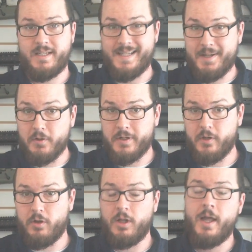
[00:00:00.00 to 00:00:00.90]

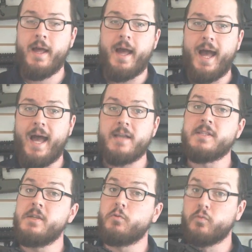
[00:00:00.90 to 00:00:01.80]
material
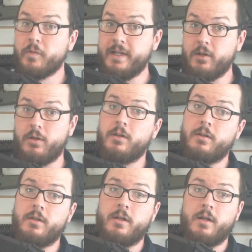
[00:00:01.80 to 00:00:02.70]
as the real